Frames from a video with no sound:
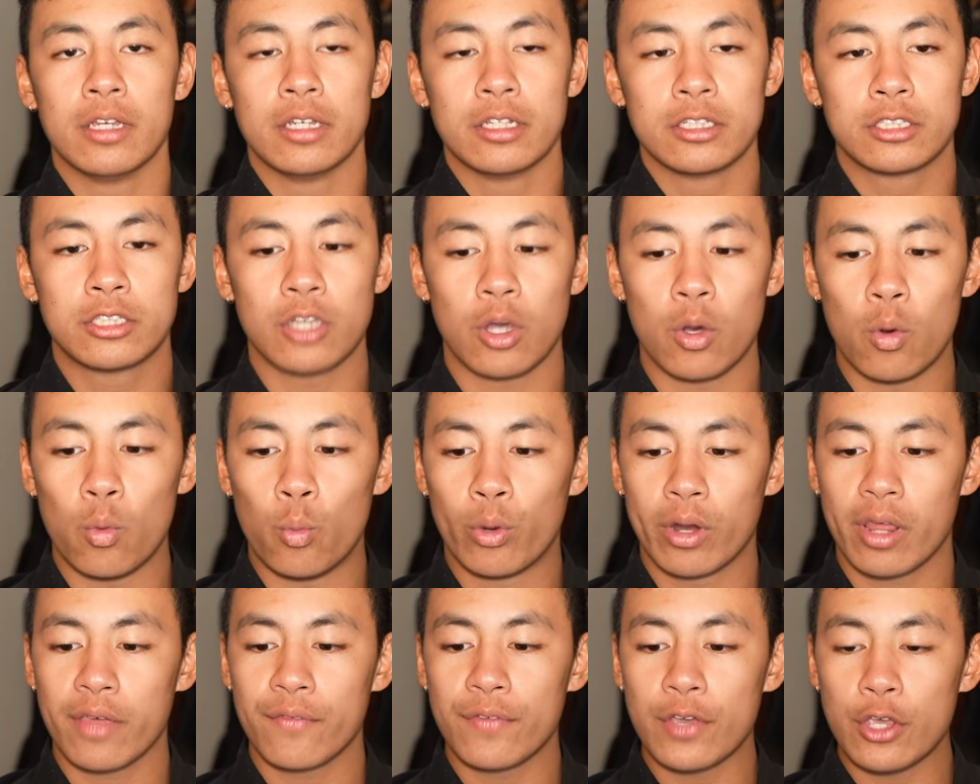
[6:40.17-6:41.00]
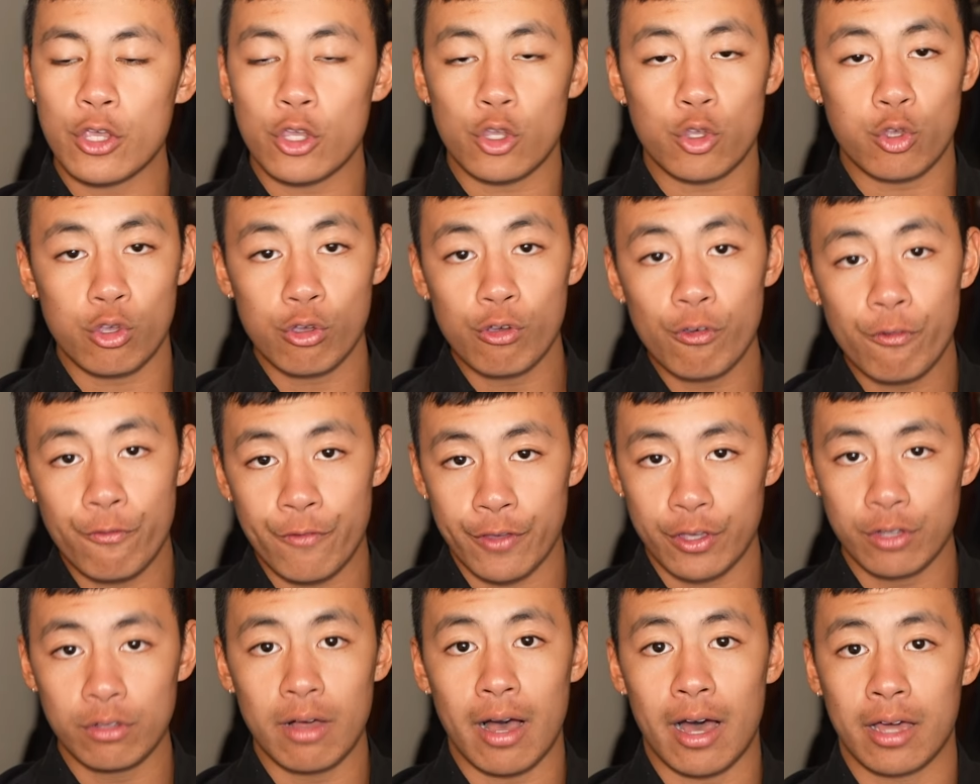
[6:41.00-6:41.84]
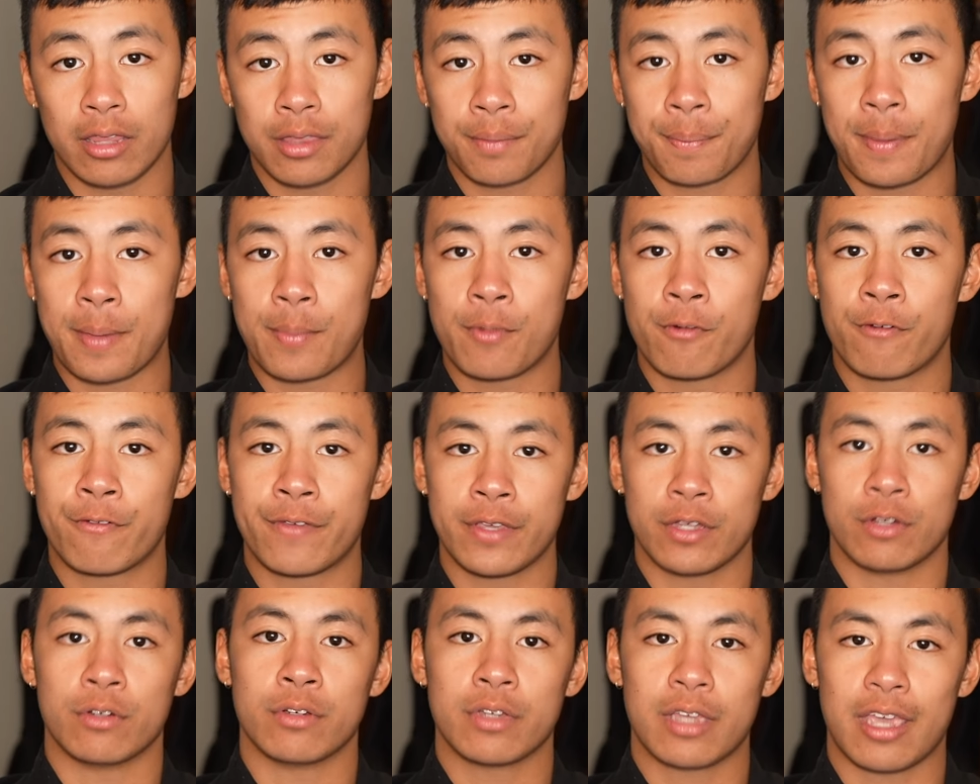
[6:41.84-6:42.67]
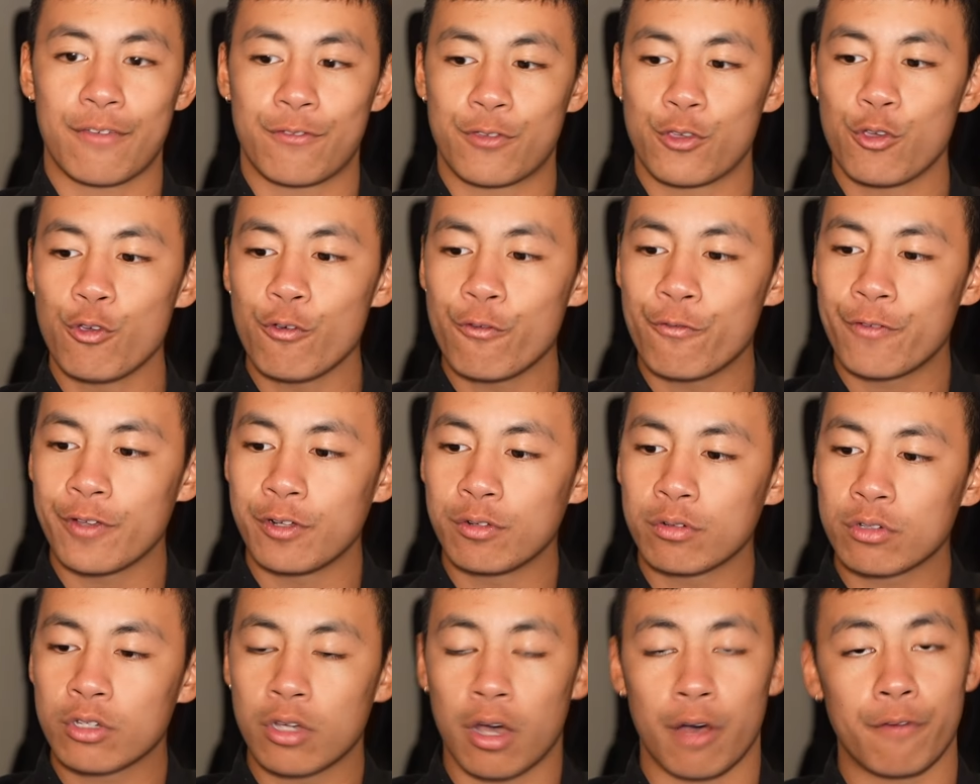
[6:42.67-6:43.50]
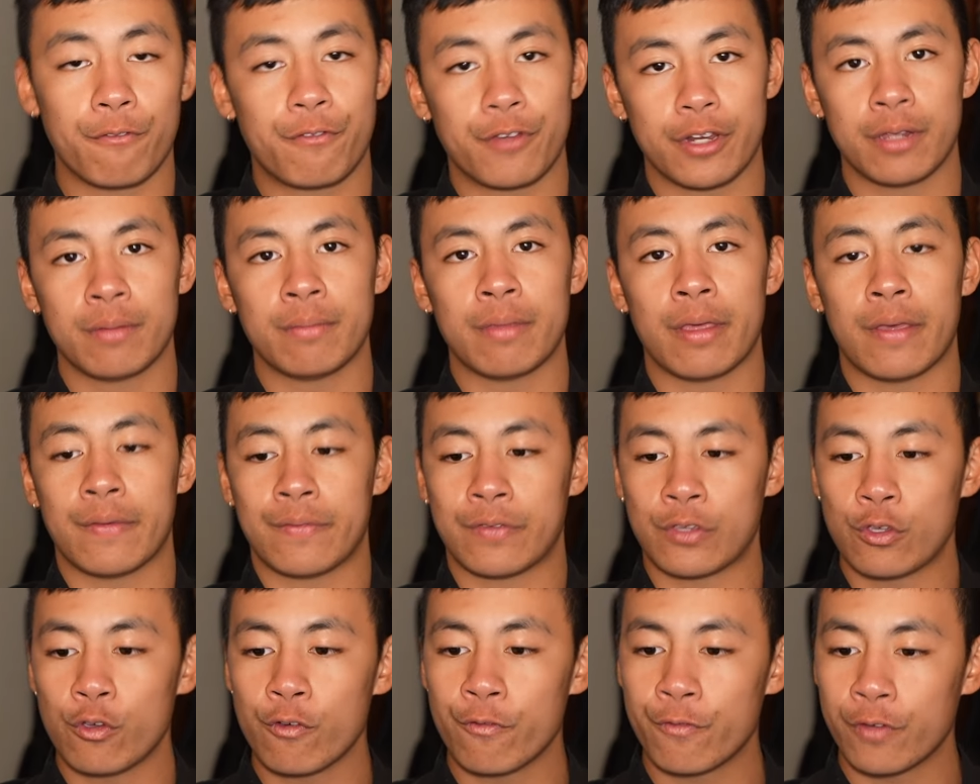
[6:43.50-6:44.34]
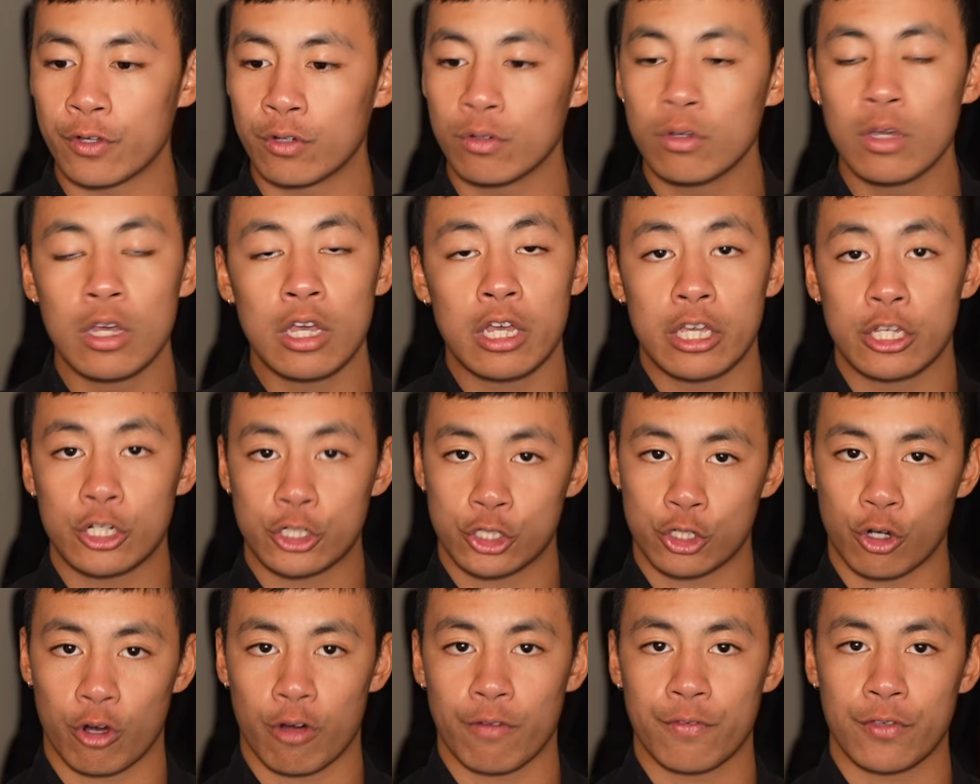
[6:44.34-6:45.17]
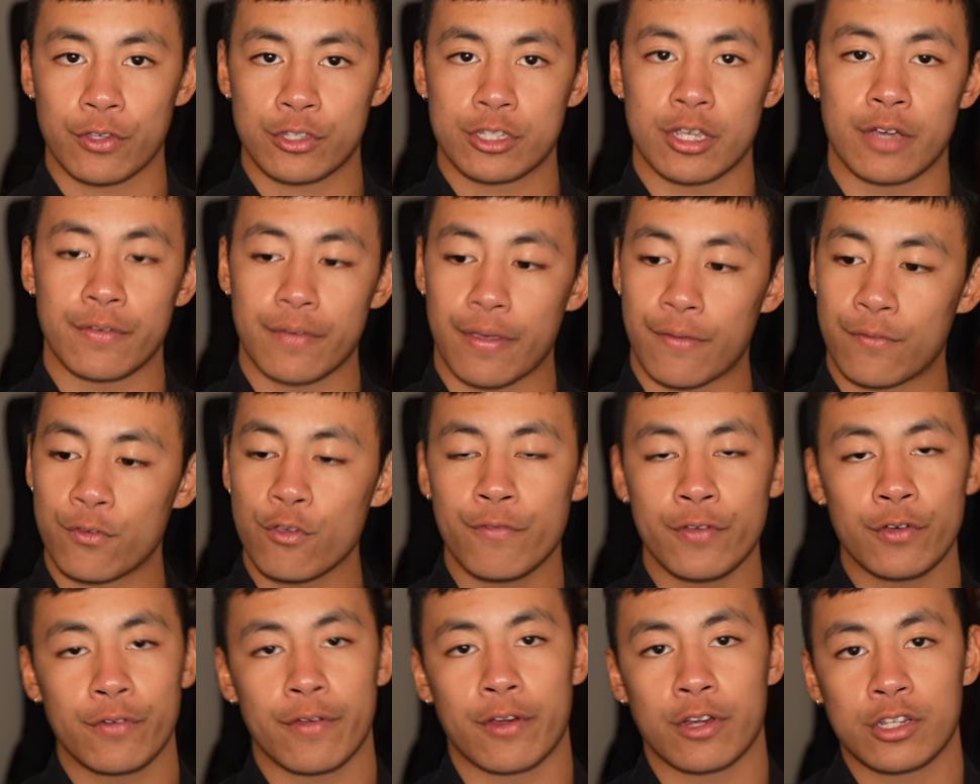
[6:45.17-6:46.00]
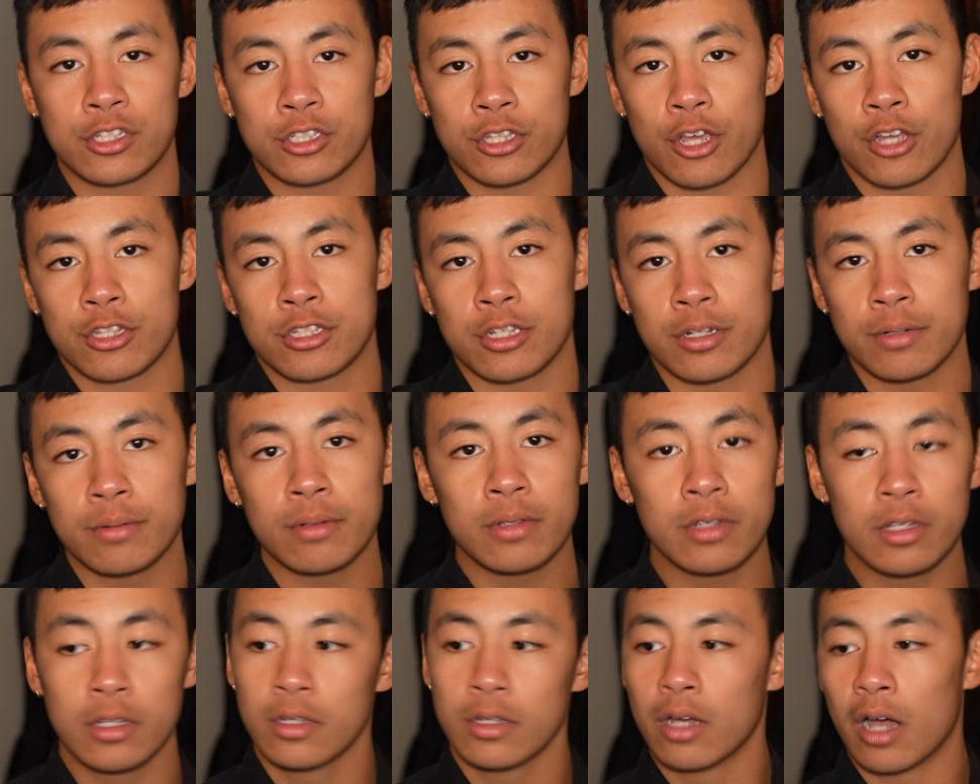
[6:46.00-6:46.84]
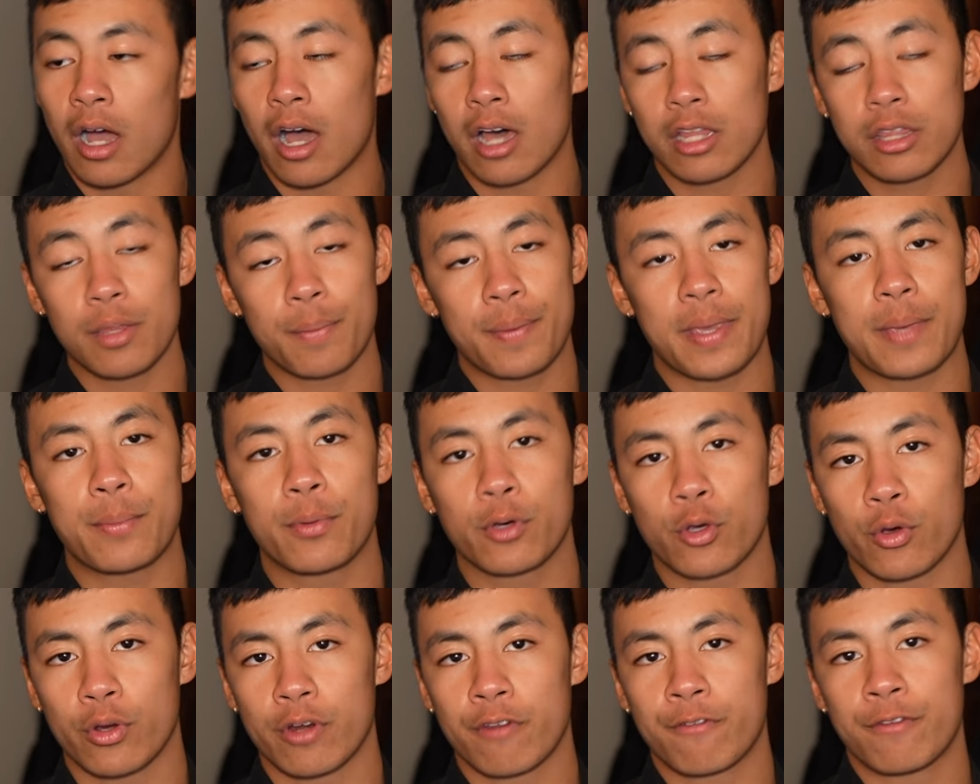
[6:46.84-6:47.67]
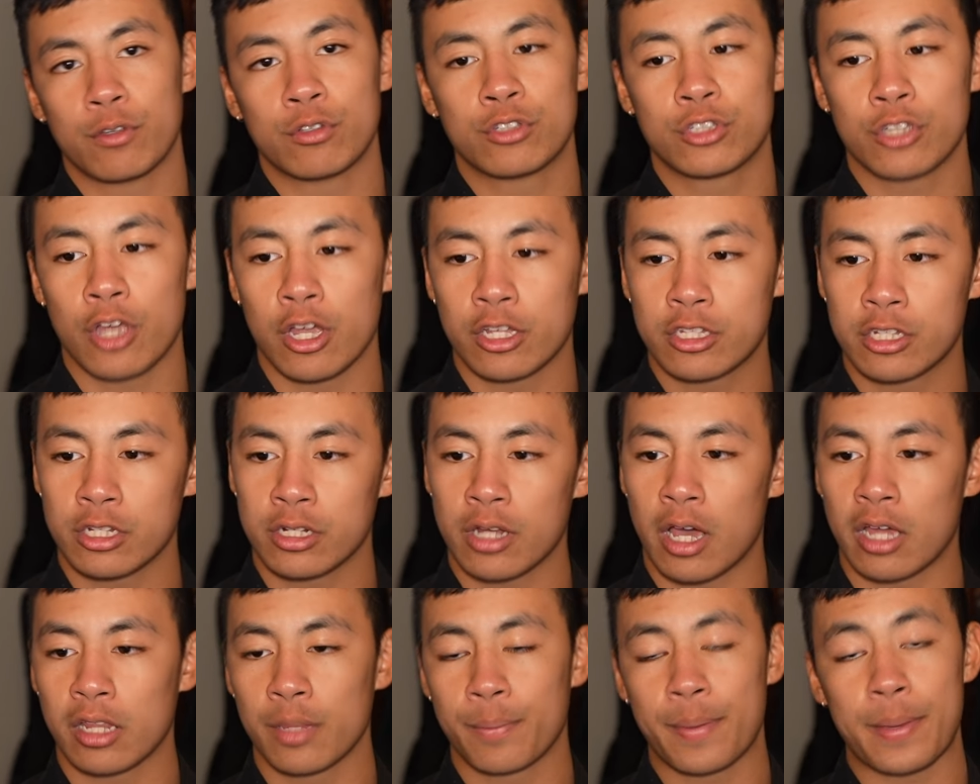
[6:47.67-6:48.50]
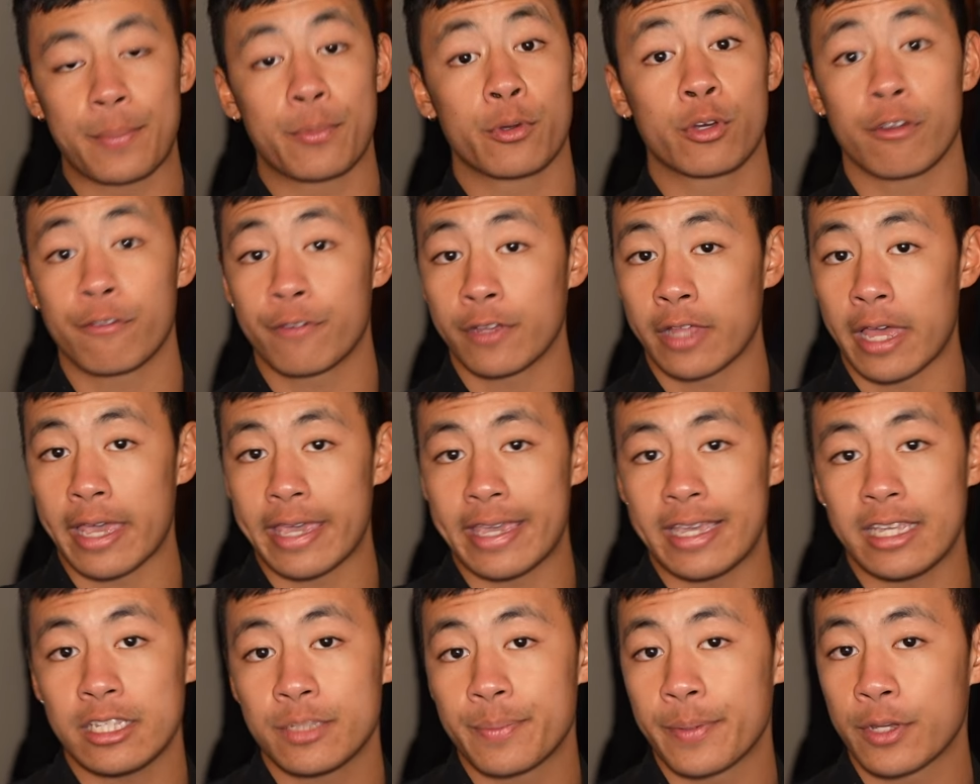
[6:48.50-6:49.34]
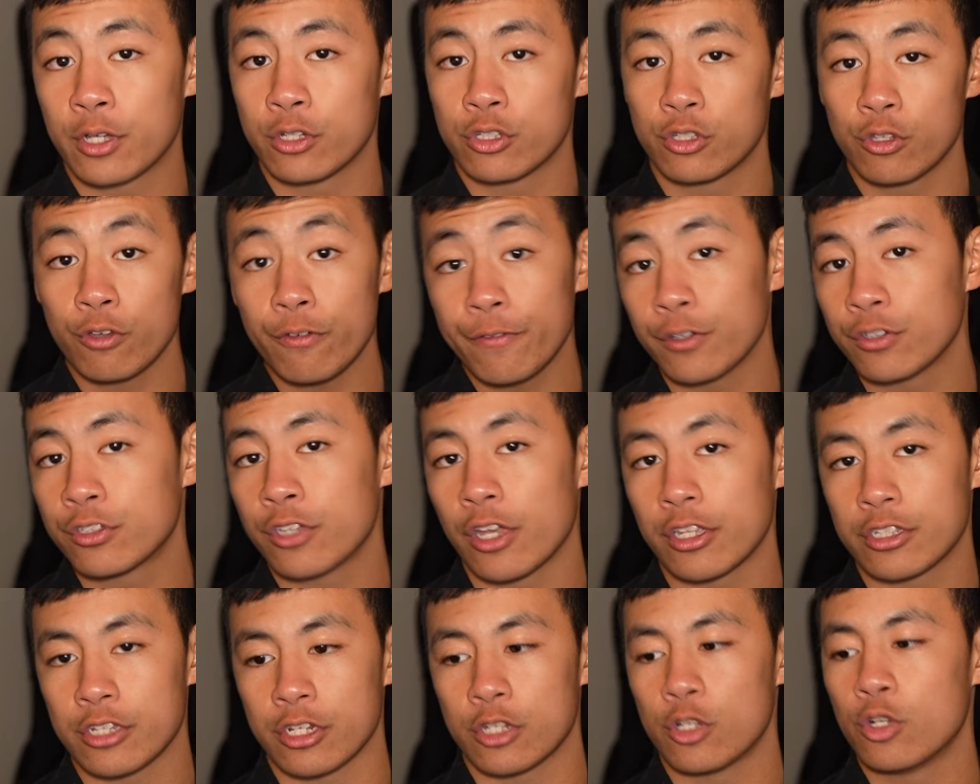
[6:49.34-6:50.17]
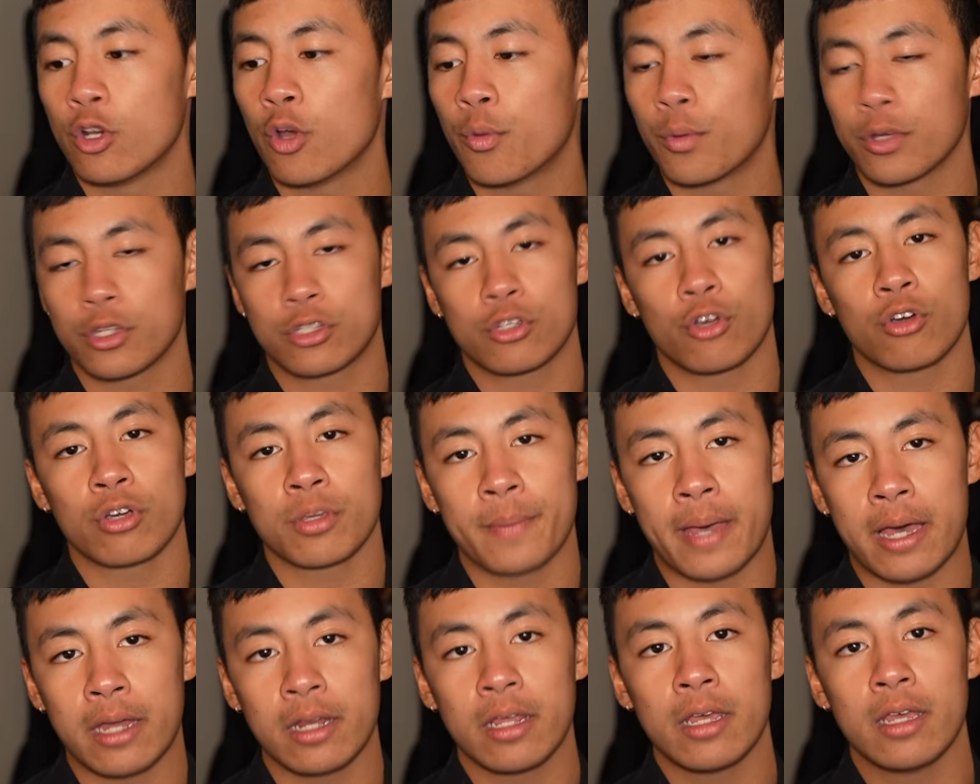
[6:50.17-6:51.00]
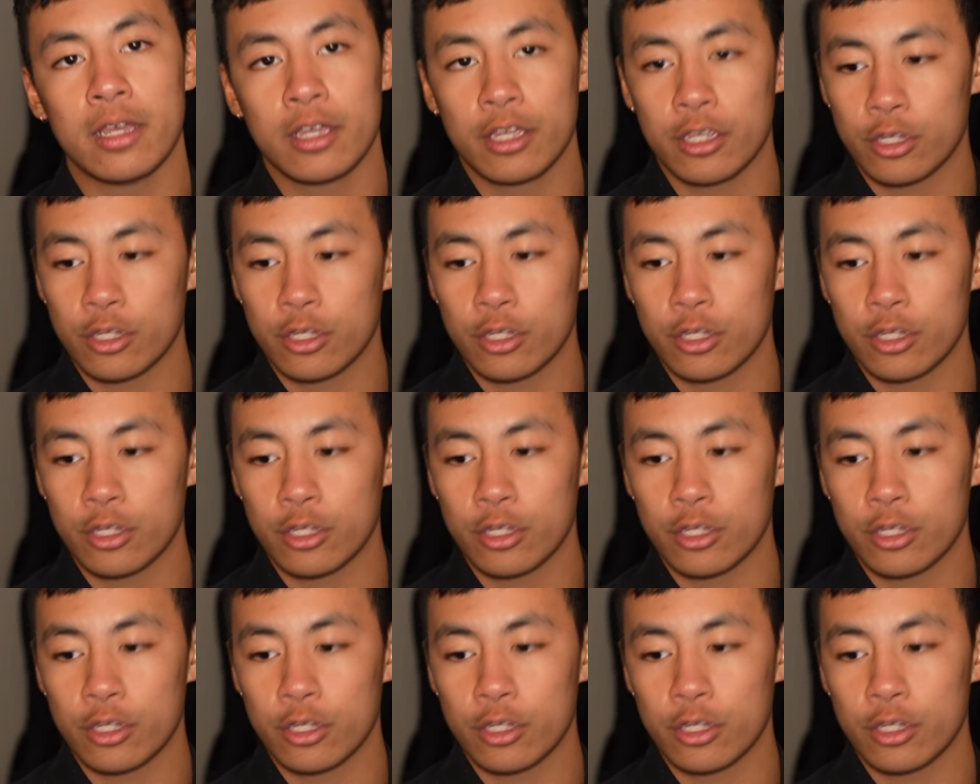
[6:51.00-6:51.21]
So whatever you feel, other people feel. If you feel confident, if you feel sure of yourself, if you feel very certain, other people are going to feel certain, other people are going to feel at ease because you feel certain. You know what you're talking about.